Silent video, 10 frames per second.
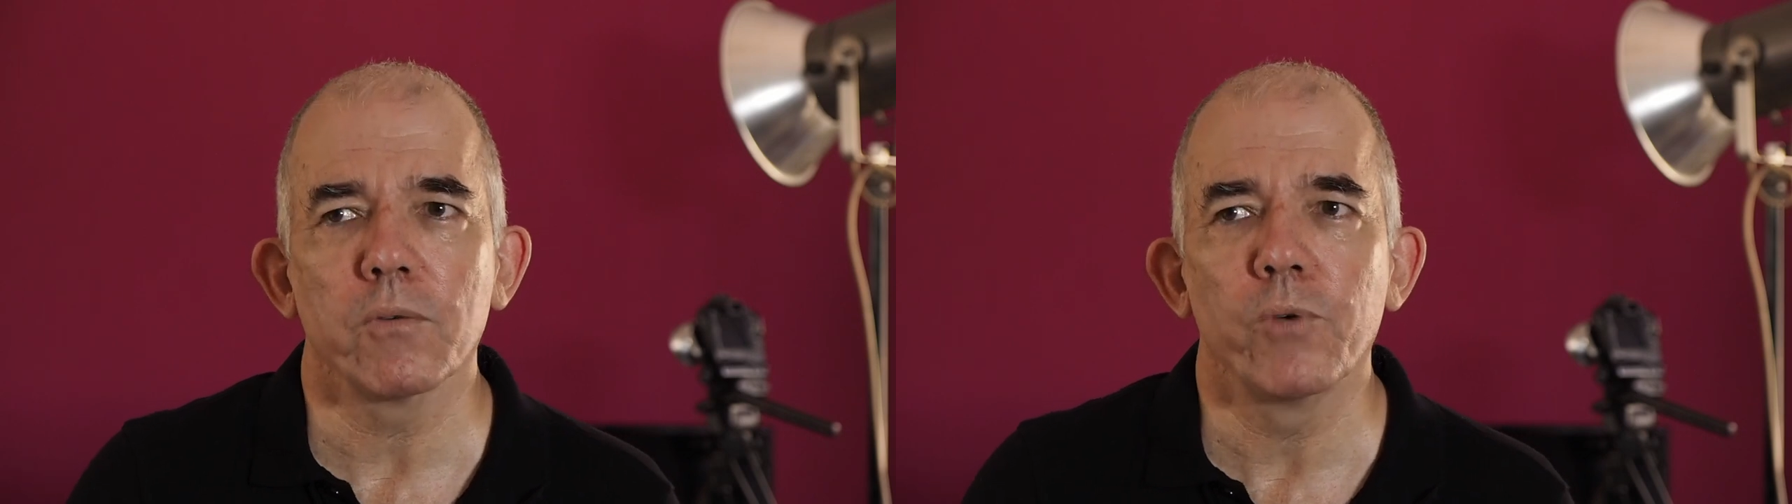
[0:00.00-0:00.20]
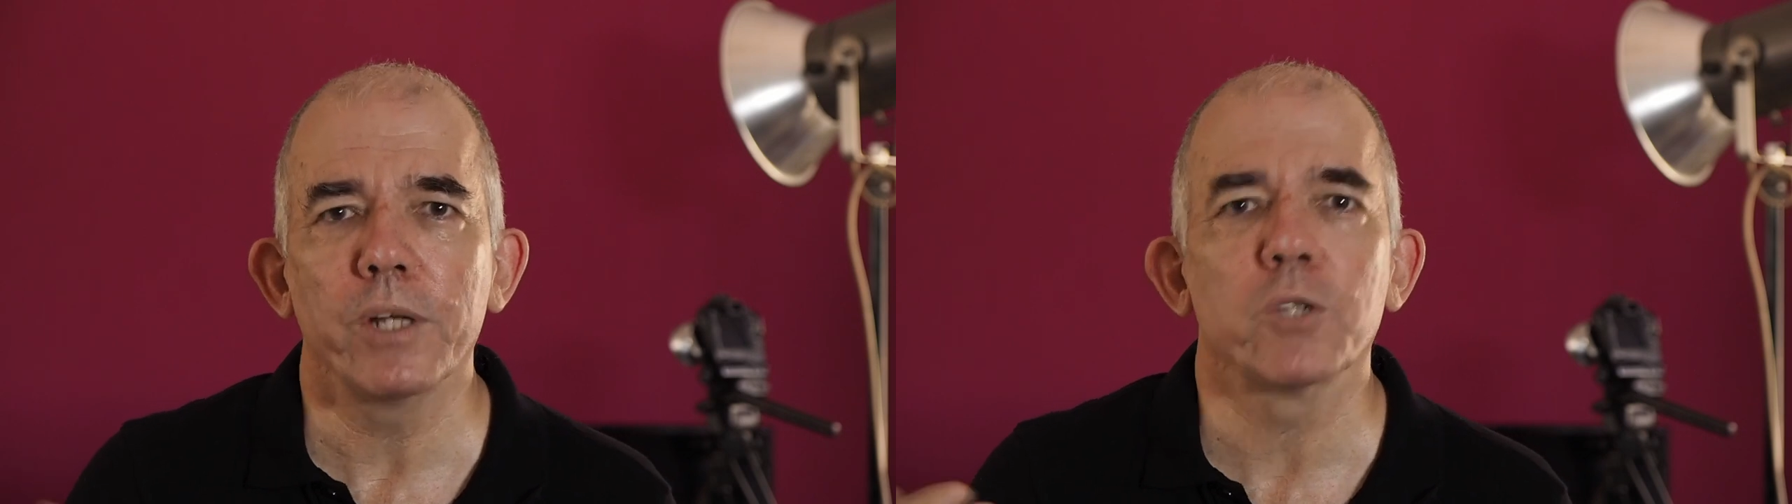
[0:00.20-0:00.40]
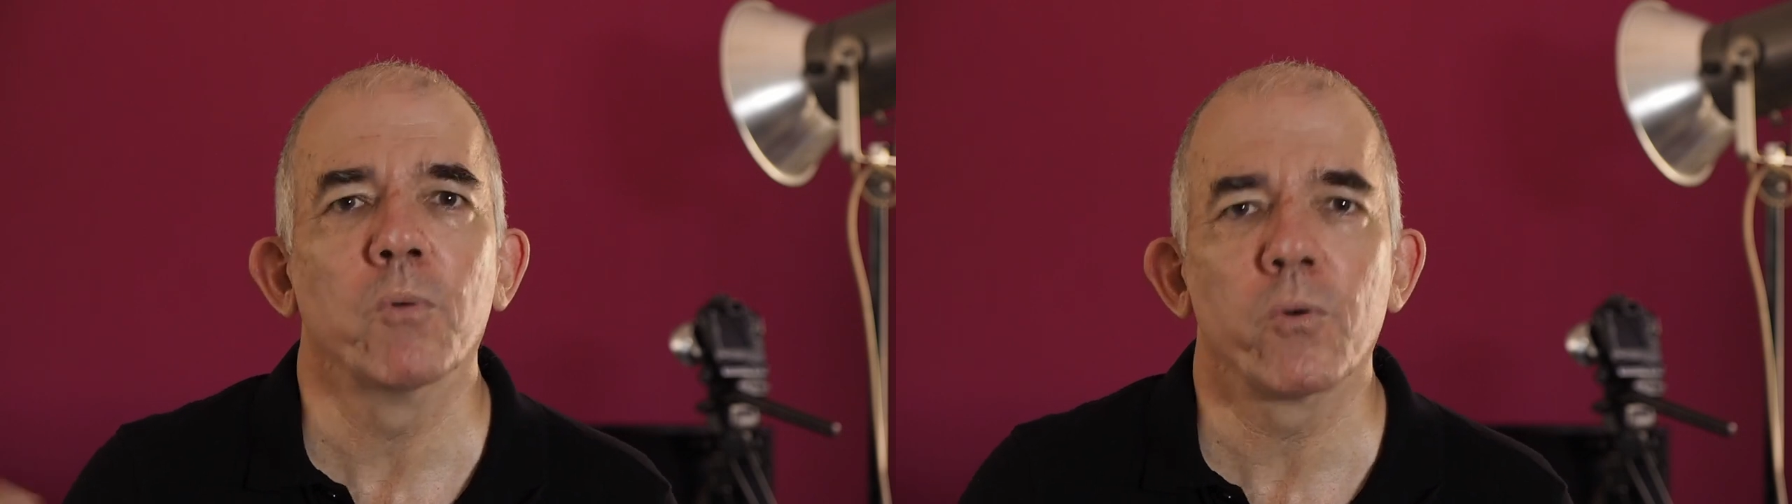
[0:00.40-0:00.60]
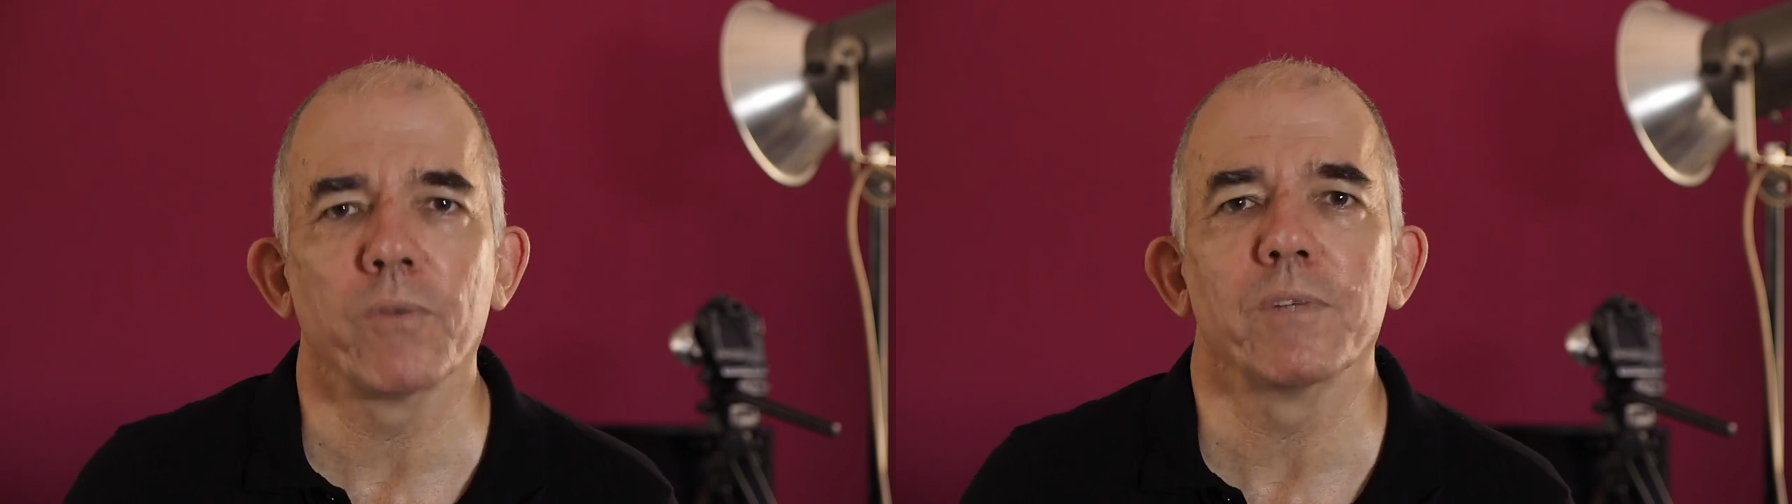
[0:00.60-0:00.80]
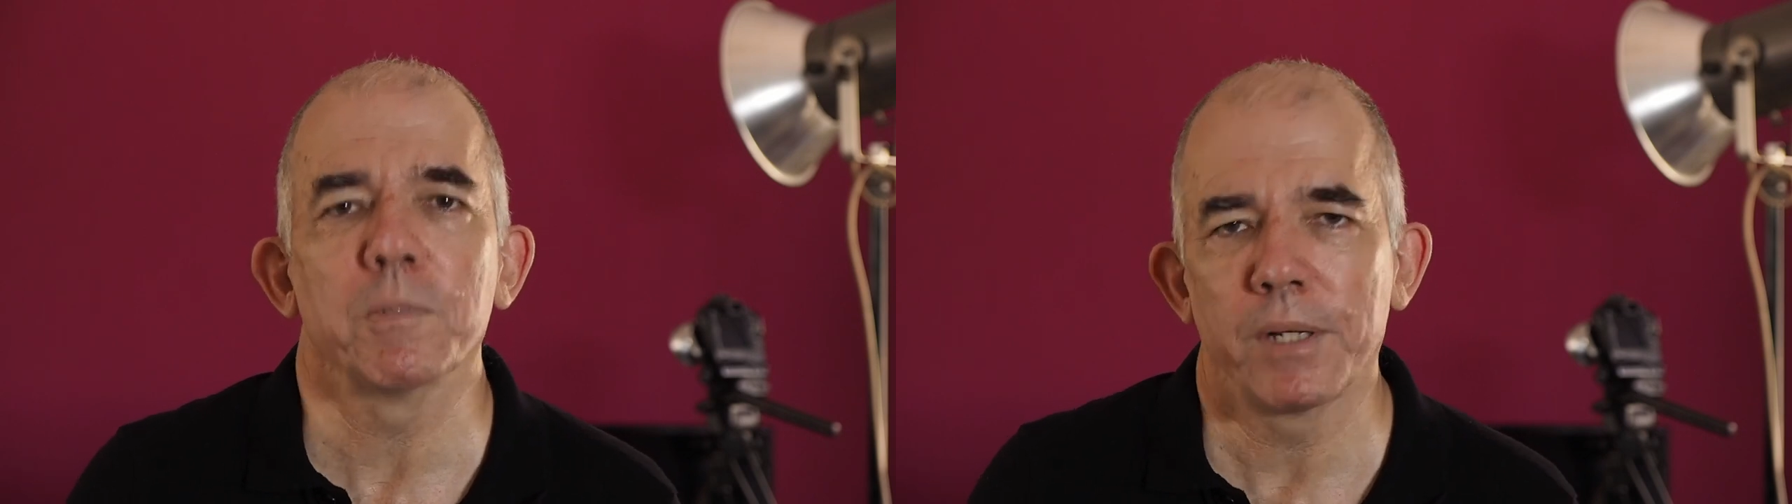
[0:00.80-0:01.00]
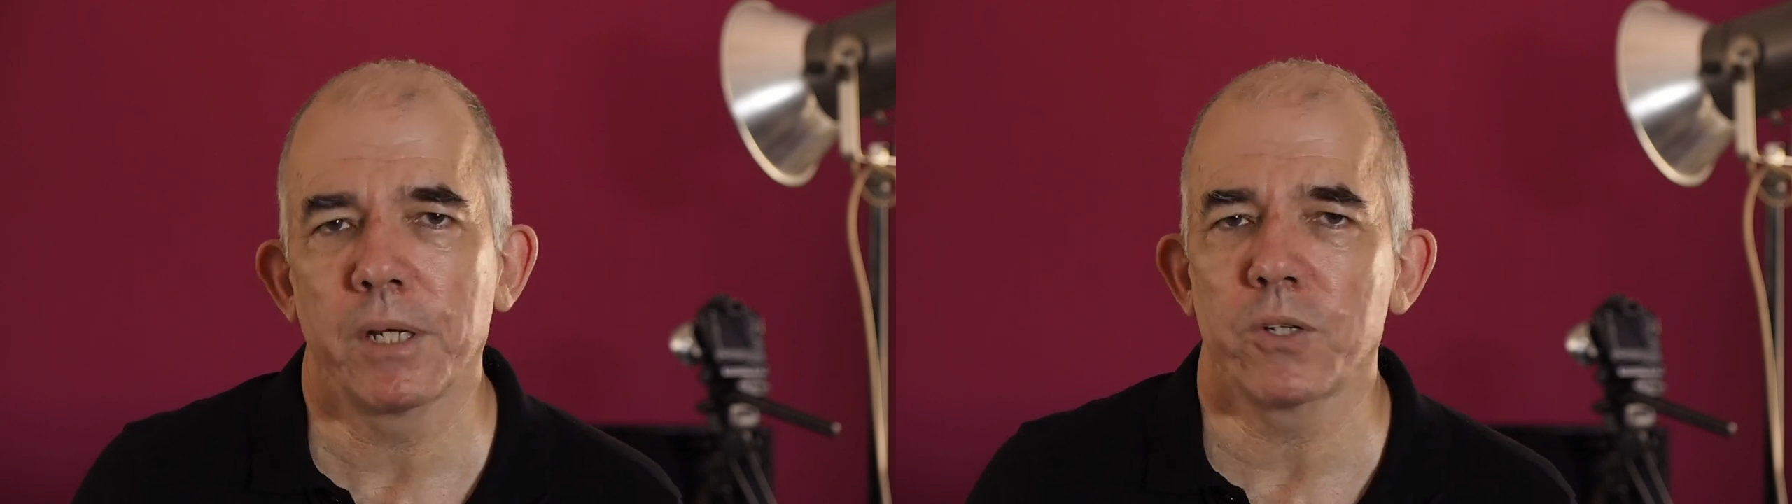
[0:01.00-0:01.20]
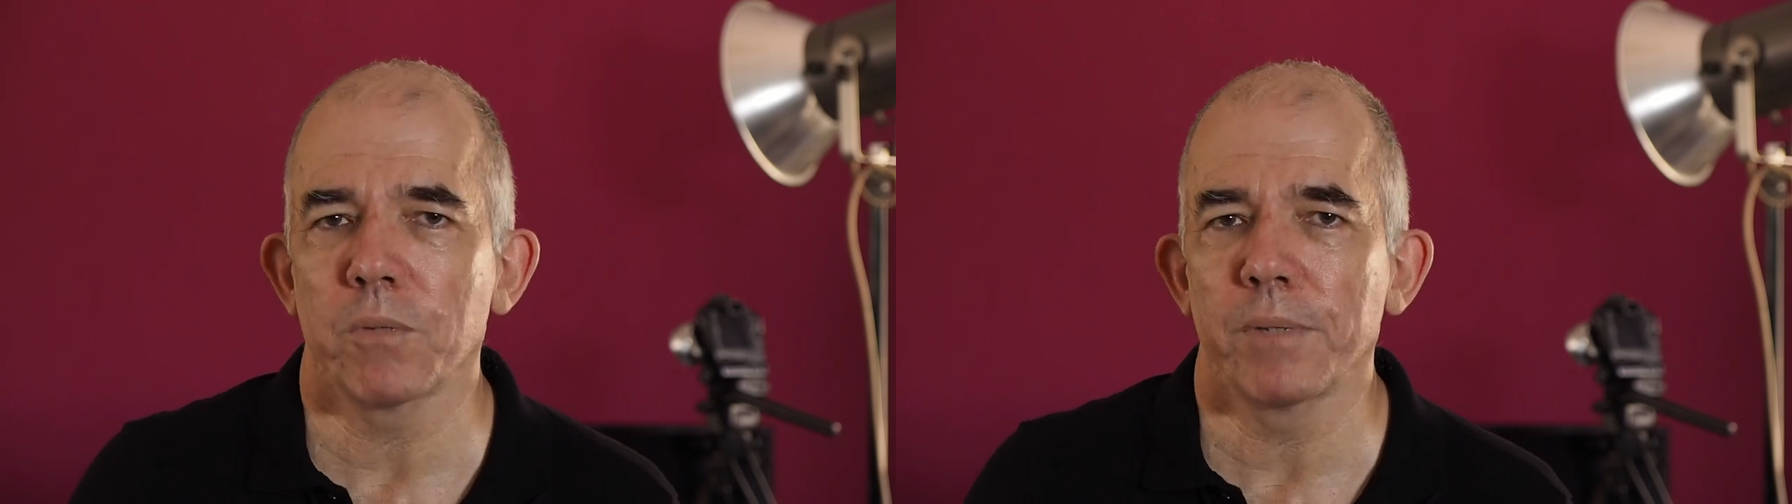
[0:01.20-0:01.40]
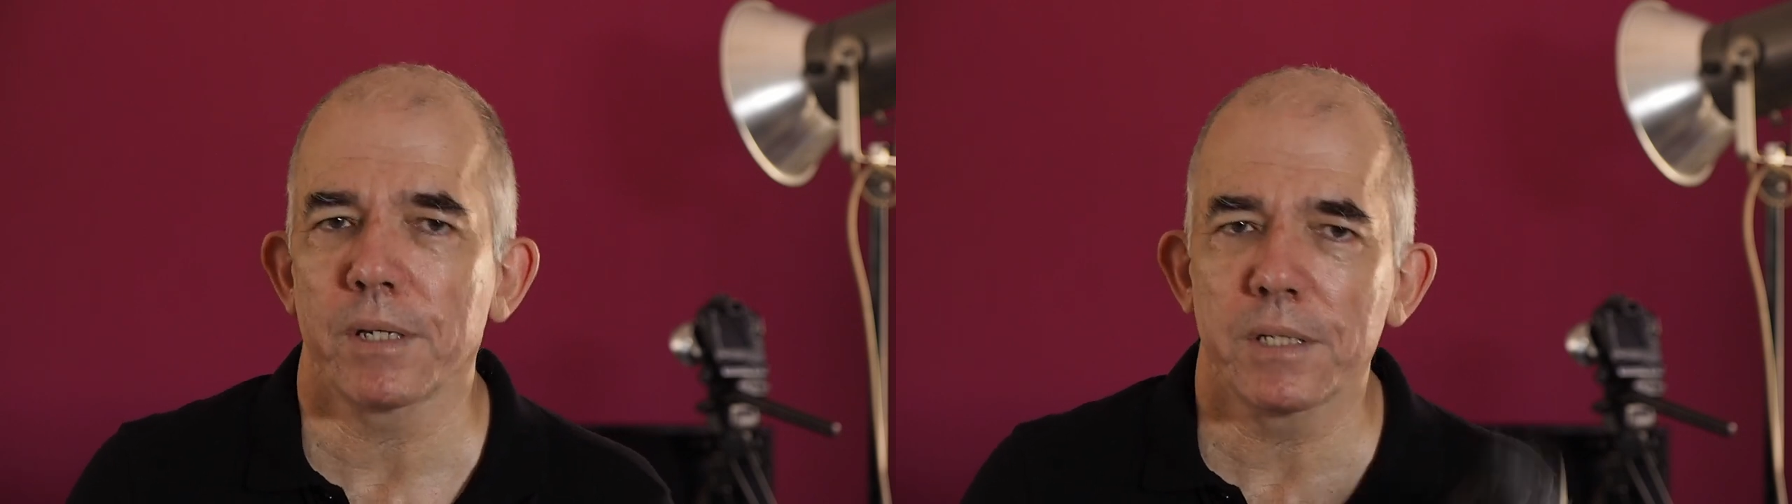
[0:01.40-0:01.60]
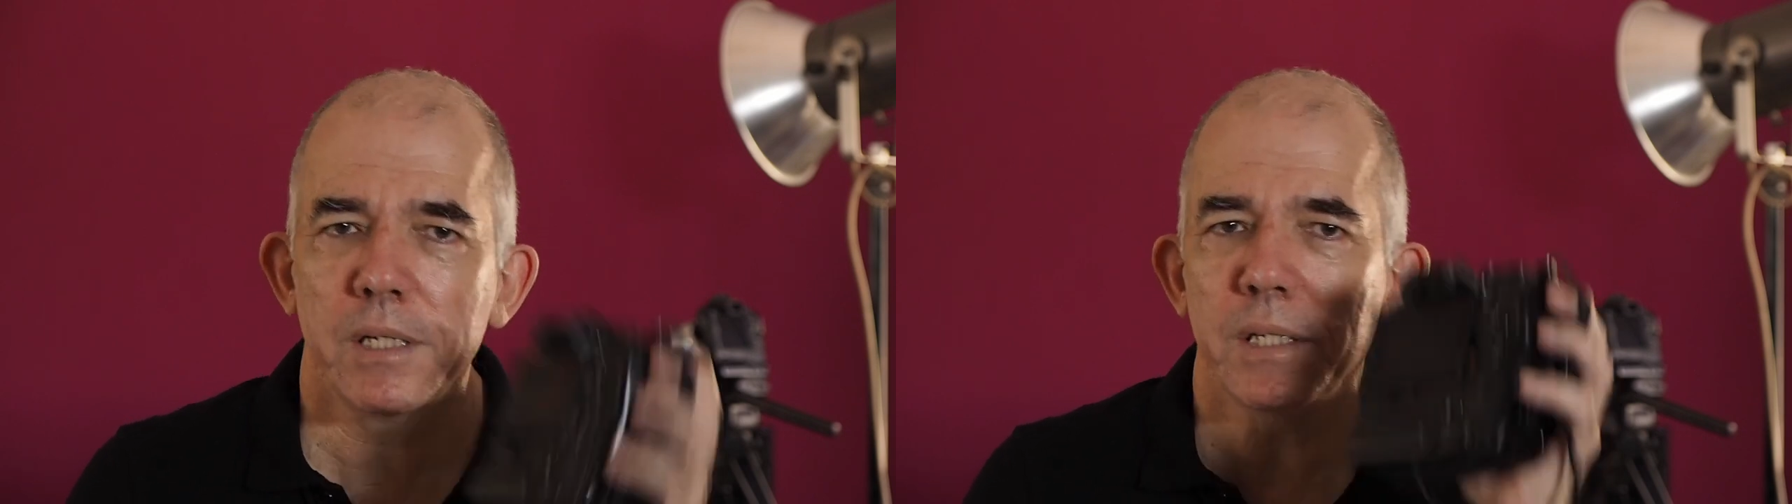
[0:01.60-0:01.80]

reach more of its potential because